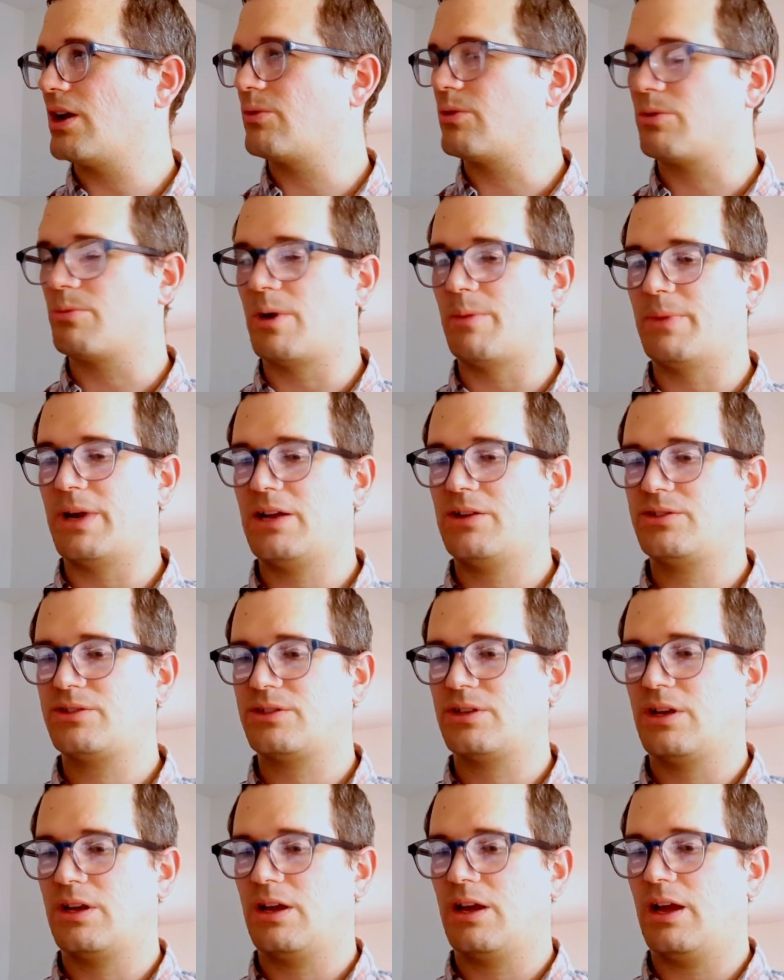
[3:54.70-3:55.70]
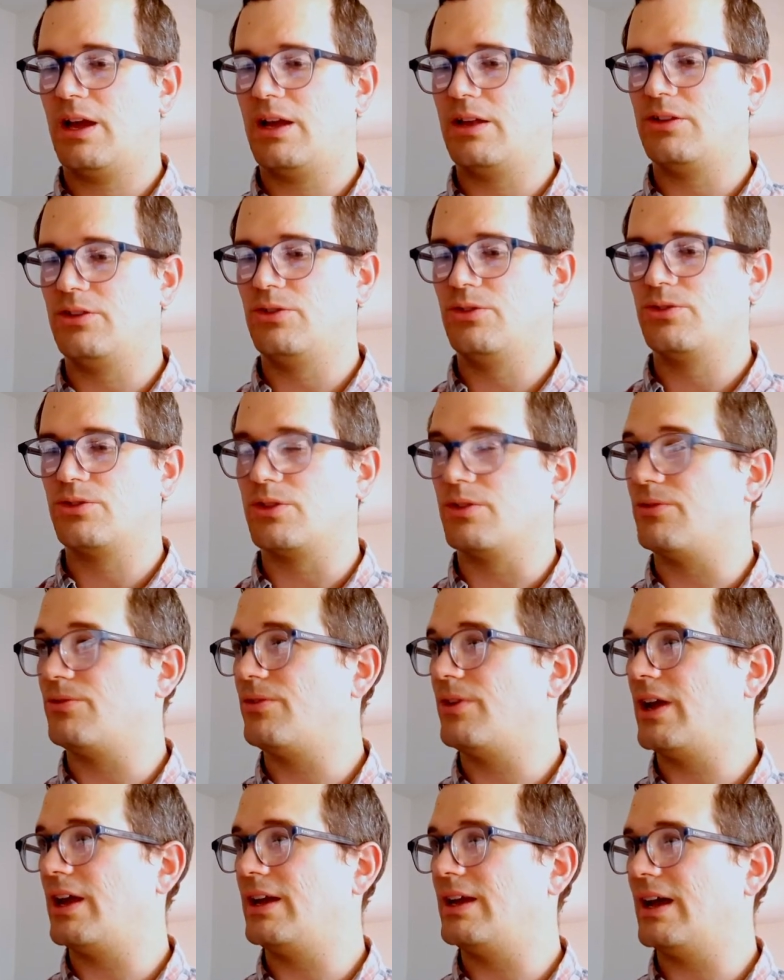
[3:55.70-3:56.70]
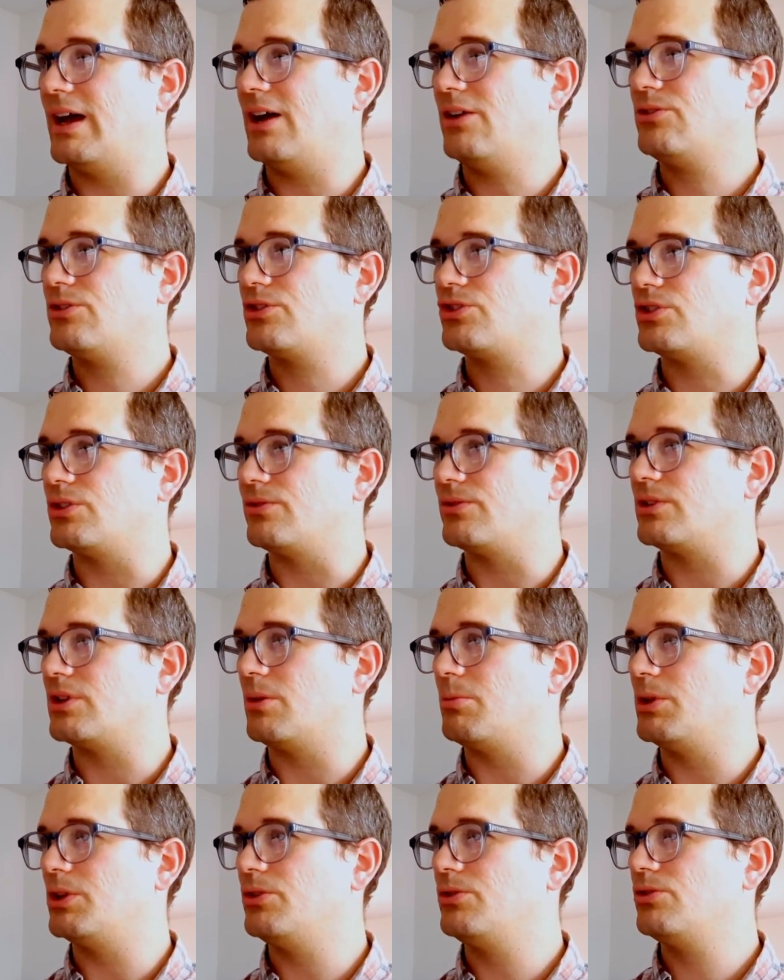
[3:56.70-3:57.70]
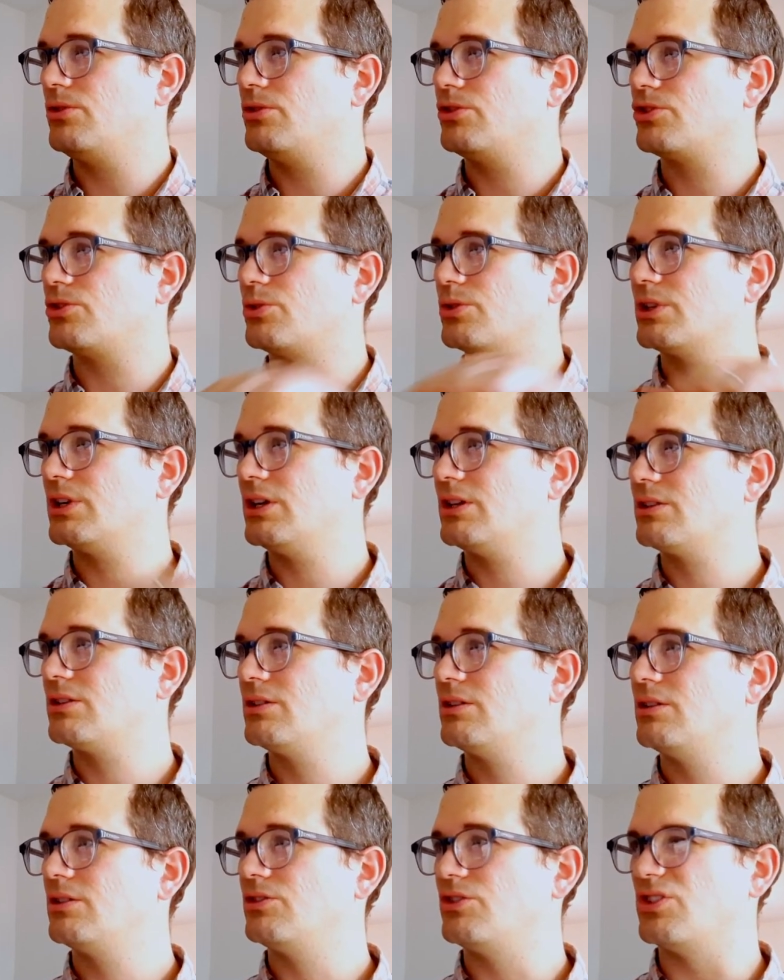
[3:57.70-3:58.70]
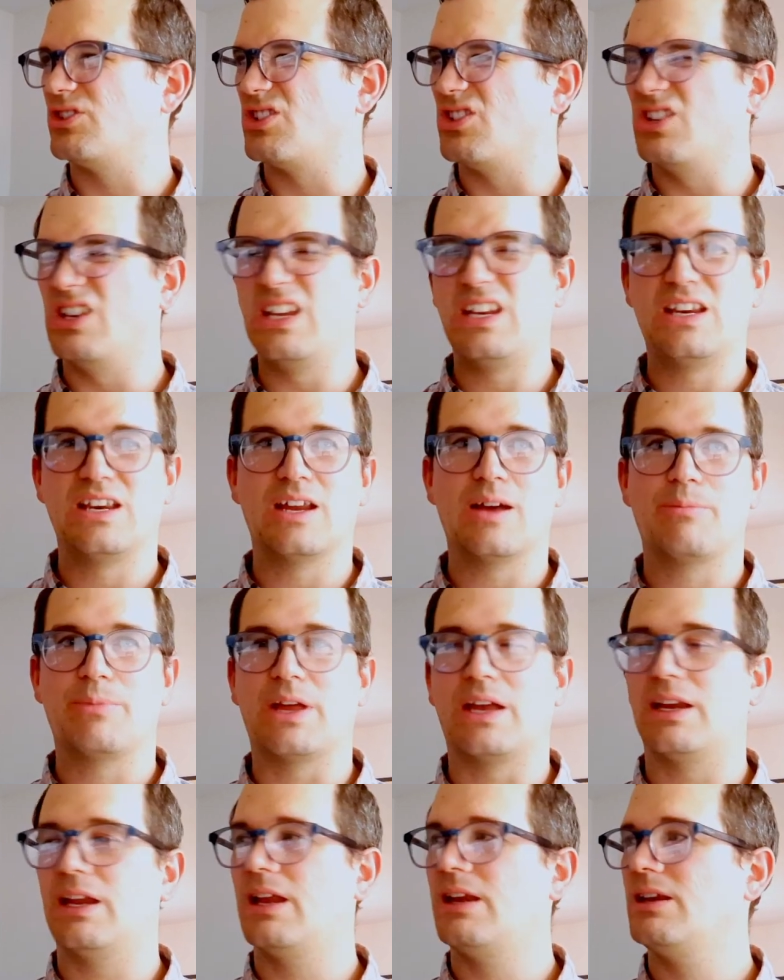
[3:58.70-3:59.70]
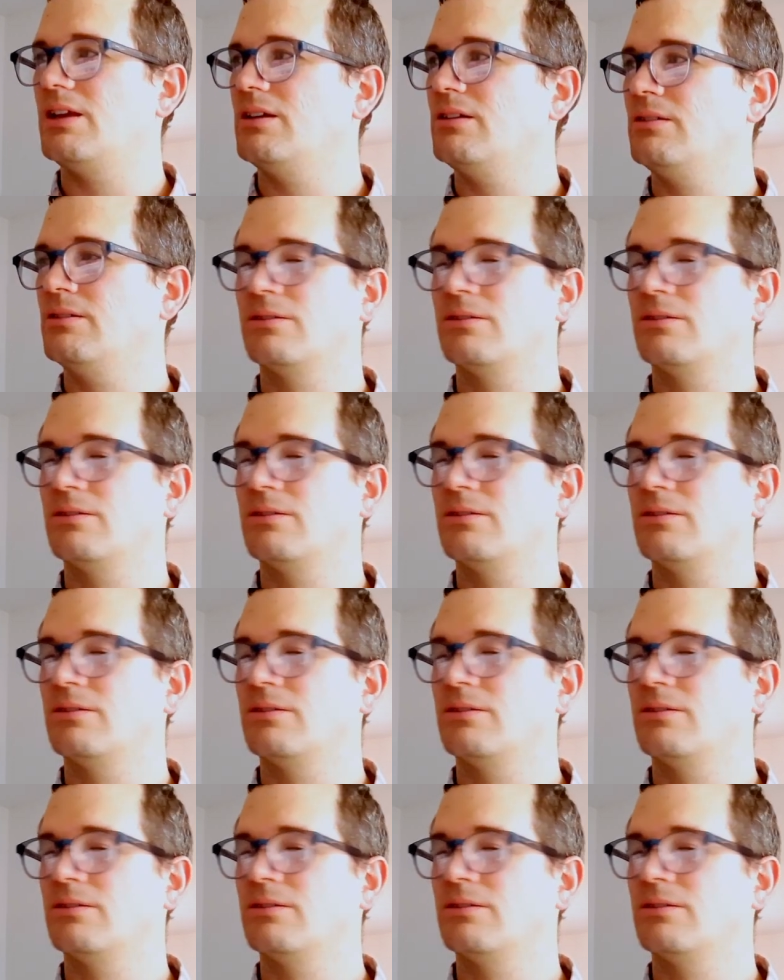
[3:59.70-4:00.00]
with my mouse and use the fade out, Shift W shortcut, just to neaten up that ending.